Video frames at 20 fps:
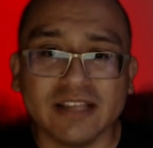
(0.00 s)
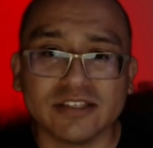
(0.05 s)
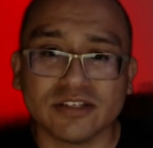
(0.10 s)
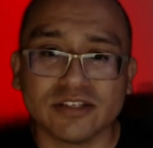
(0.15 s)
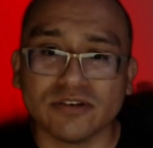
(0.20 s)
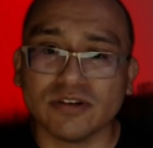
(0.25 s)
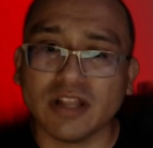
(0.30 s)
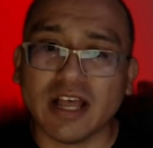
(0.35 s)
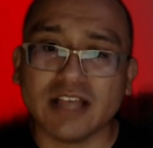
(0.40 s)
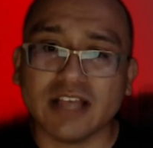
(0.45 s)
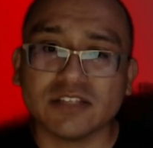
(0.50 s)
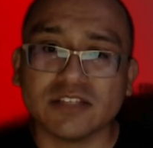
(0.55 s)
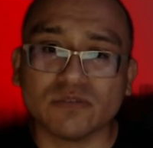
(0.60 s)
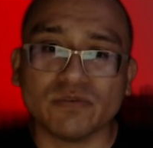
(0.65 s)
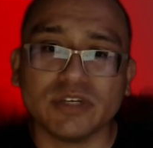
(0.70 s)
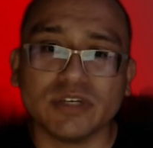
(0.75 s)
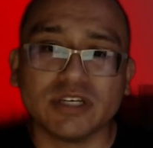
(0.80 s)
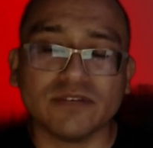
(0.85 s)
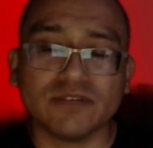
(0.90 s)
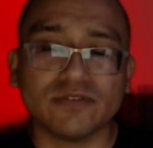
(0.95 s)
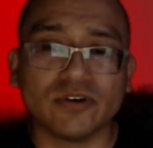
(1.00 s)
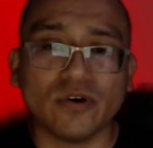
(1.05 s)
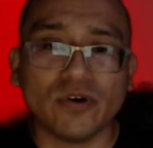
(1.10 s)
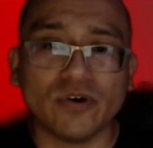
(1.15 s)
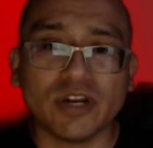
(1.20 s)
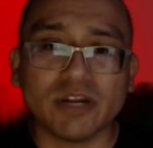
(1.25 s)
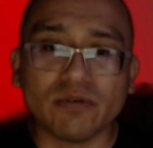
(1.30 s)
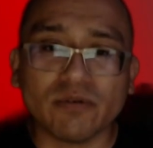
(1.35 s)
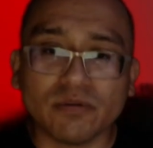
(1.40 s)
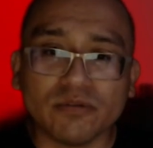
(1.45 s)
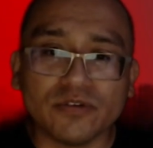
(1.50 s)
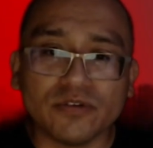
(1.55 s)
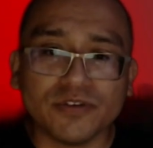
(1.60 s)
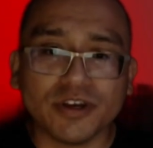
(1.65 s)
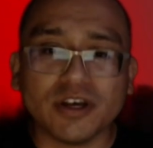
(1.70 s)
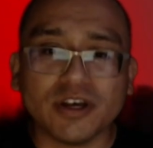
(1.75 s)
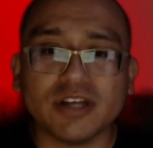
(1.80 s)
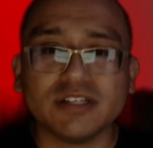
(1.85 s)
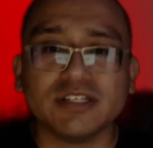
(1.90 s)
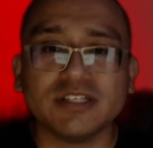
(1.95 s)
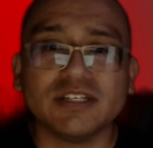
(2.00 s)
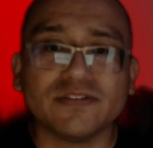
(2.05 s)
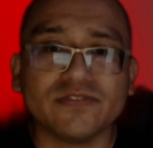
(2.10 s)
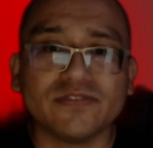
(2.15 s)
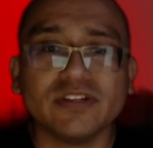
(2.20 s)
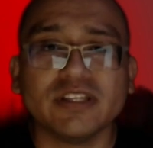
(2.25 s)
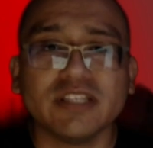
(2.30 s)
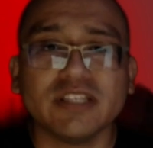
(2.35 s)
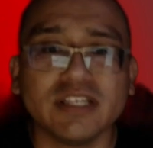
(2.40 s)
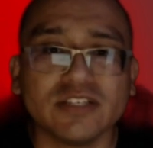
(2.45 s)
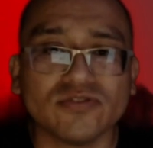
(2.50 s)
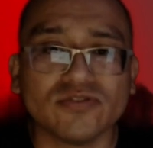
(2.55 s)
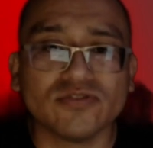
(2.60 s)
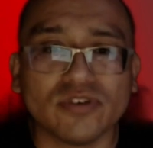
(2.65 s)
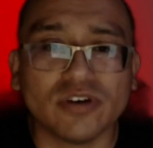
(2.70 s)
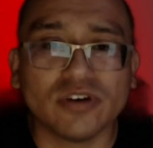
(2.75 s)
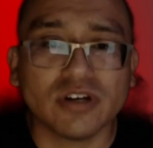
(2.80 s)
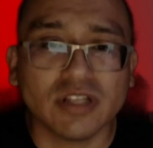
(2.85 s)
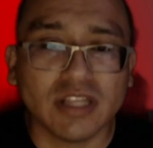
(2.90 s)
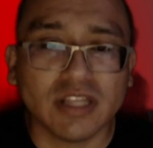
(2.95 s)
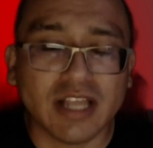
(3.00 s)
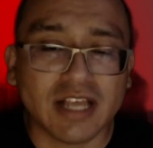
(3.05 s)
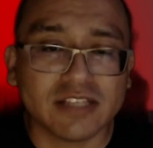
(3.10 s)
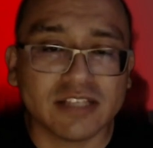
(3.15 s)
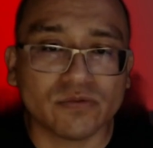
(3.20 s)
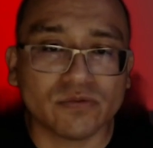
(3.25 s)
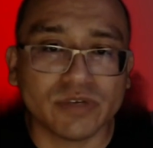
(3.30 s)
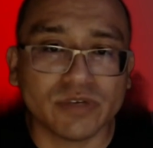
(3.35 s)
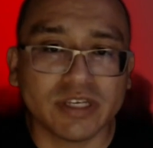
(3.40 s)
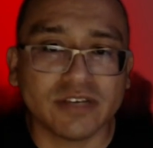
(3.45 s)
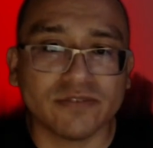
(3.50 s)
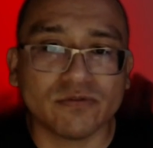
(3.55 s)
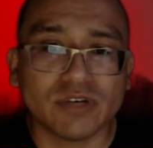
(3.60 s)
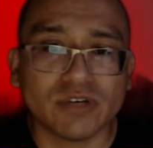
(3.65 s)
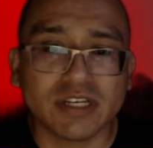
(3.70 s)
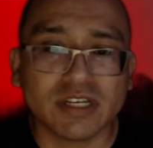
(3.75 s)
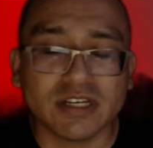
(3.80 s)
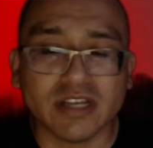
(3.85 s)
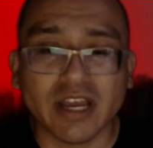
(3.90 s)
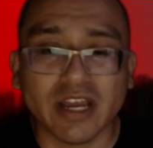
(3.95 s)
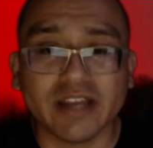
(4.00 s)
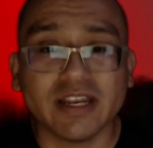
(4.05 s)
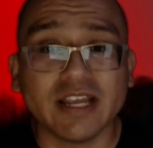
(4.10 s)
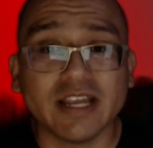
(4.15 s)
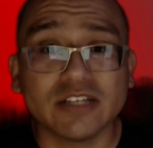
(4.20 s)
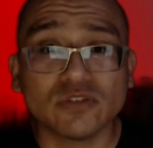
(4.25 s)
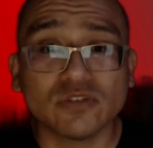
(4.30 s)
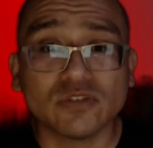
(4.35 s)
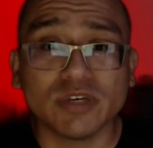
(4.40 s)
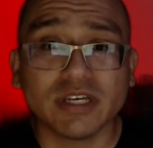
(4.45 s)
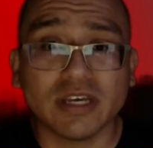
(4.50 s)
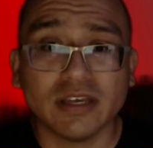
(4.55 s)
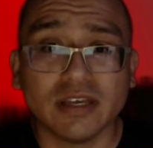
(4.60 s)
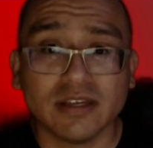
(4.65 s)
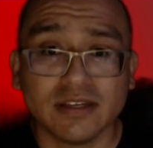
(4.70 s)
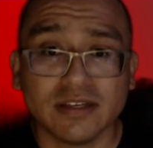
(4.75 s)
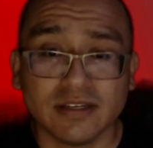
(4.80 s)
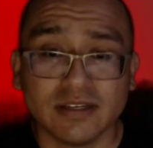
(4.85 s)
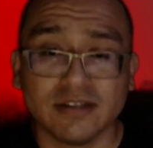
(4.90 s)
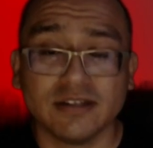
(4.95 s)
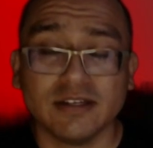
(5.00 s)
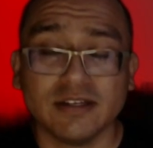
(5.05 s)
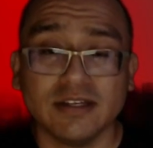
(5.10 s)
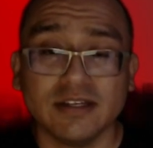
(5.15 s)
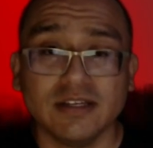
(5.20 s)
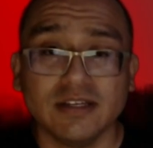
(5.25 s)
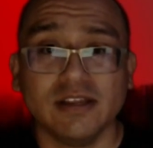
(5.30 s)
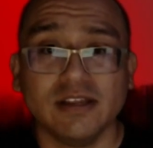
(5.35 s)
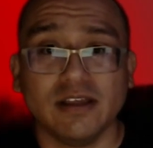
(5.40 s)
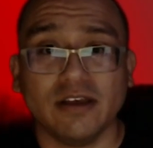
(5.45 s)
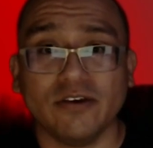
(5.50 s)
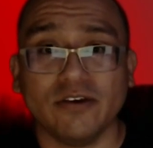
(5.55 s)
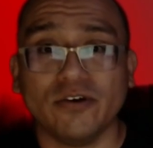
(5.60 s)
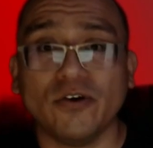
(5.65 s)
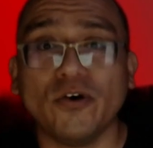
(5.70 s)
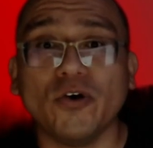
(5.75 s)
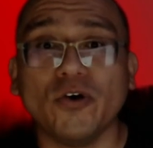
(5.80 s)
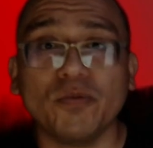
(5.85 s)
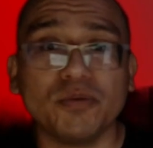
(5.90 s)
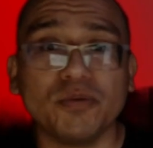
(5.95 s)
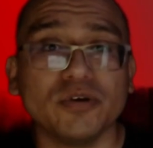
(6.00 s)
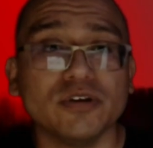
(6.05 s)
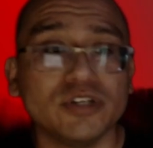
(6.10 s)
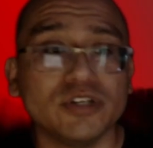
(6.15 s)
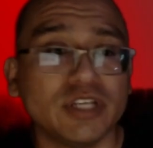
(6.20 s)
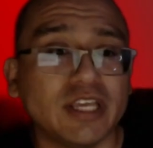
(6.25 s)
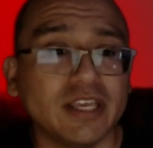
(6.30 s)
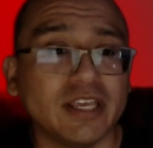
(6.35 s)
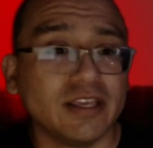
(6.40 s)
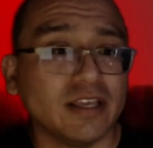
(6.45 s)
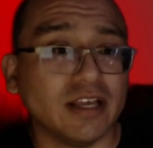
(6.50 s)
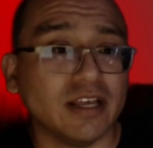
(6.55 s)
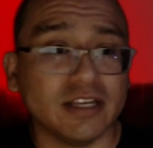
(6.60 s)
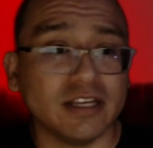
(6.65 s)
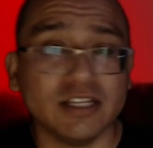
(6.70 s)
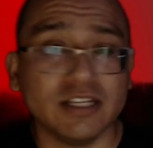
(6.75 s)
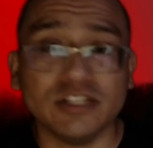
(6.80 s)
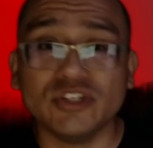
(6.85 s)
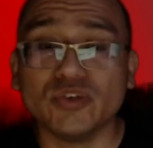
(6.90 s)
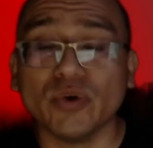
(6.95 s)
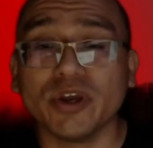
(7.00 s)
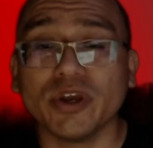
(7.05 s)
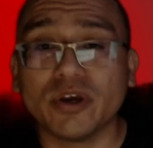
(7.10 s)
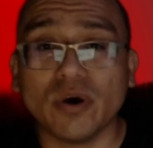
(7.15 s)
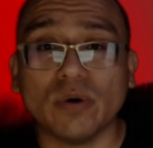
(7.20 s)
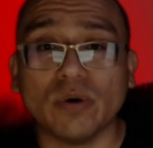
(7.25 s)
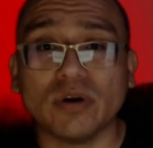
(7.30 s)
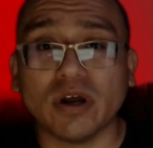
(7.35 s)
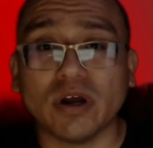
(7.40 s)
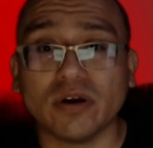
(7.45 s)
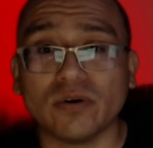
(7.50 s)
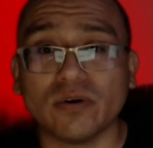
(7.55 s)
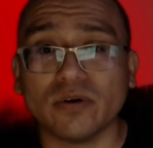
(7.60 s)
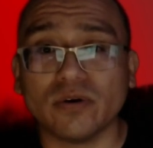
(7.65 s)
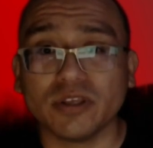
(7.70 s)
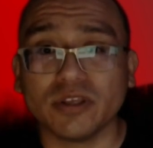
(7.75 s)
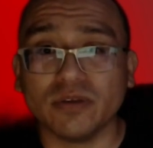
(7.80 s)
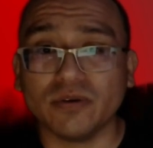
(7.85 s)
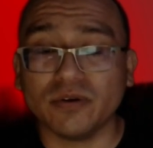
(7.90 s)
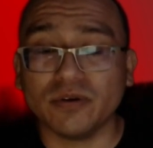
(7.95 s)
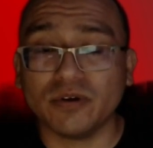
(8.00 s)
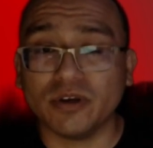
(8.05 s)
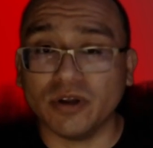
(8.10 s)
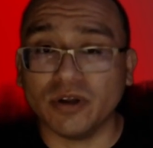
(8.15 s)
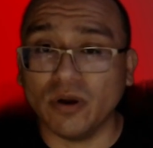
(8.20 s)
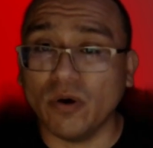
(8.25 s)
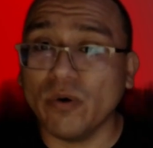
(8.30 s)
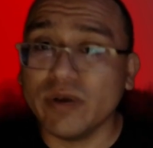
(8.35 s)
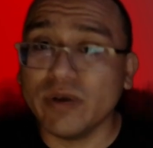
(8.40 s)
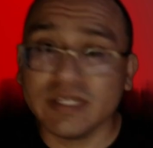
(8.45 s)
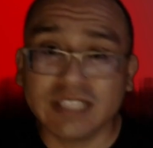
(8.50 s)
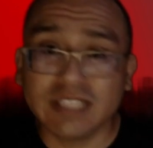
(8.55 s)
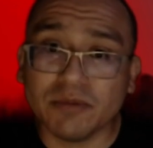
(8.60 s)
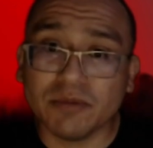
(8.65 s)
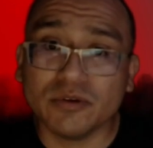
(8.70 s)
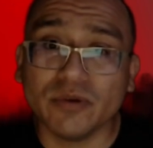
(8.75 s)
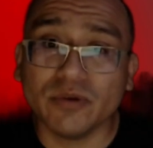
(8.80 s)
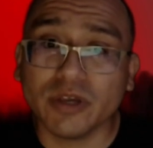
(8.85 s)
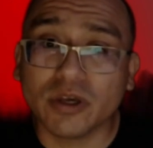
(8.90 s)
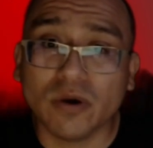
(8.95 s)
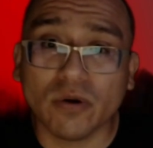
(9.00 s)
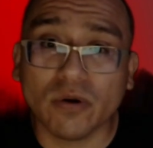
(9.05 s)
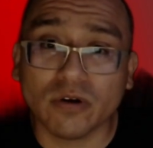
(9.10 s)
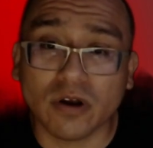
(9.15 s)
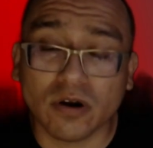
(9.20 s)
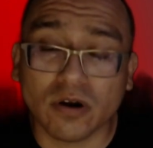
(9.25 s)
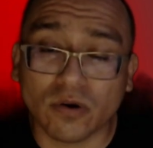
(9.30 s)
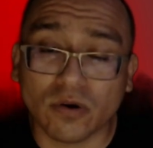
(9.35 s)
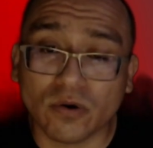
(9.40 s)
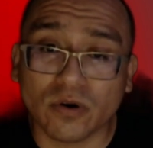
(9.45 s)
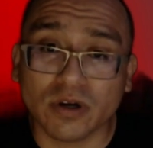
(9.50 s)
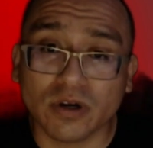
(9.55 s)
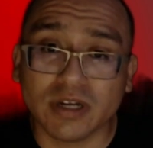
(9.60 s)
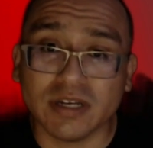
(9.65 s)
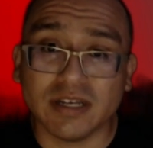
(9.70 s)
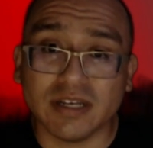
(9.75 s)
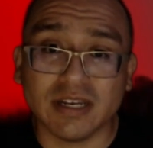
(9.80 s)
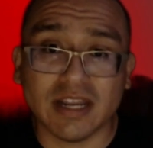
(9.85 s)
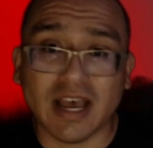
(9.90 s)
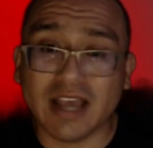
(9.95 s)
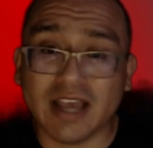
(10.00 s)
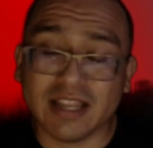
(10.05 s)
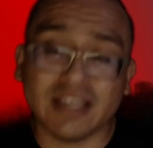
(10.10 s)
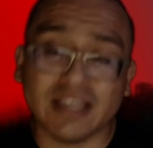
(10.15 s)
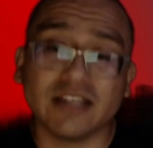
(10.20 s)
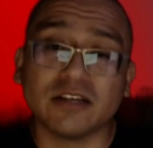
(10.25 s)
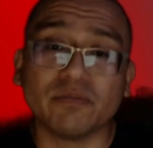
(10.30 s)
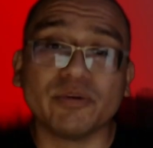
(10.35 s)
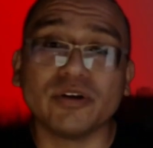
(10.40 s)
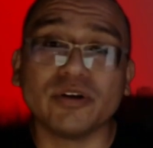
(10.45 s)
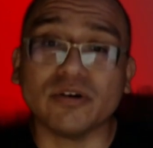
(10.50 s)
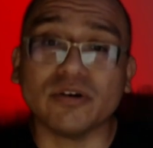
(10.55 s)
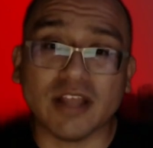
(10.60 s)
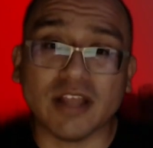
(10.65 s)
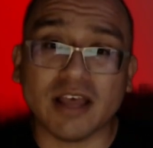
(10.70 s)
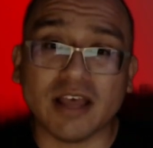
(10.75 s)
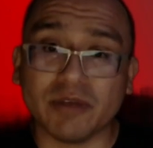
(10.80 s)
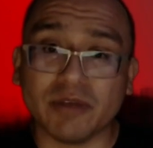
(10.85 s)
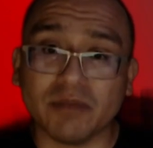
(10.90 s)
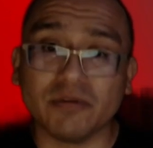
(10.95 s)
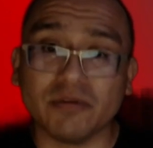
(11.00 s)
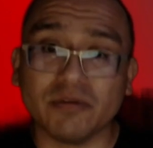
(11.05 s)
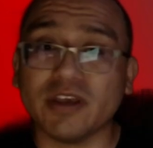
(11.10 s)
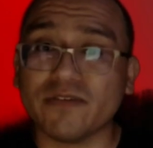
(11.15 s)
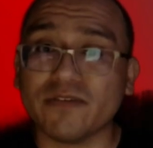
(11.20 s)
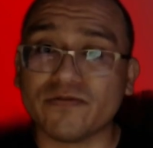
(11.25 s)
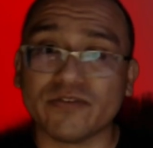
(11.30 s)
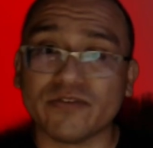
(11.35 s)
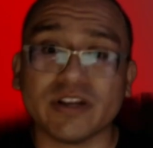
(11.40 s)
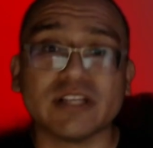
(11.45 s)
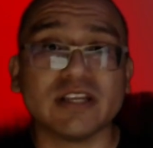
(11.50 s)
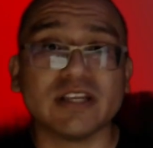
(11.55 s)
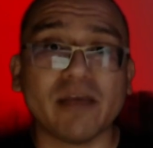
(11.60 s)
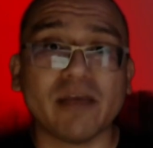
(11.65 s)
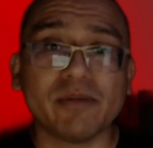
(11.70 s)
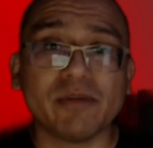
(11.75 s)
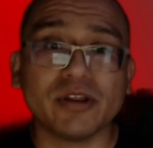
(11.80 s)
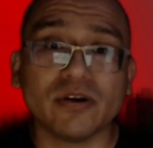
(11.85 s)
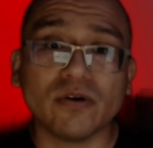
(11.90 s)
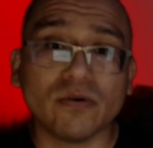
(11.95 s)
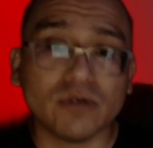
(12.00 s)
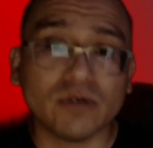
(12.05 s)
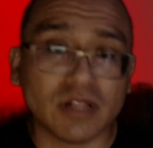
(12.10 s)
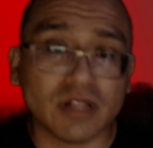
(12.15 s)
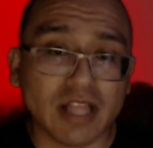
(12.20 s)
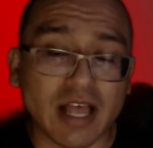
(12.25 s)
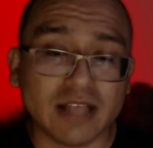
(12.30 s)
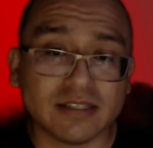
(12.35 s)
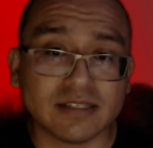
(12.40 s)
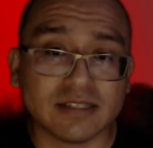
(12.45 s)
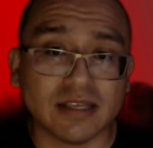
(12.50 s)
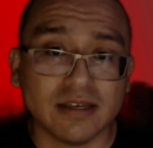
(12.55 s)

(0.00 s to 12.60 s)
It's your last week of coding. We're moving on to different things for our last week of week 9 next week. I hope you enjoy Code.org. You could always keep doing Code.org, not in computer lab. Maybe you have free time in your own class.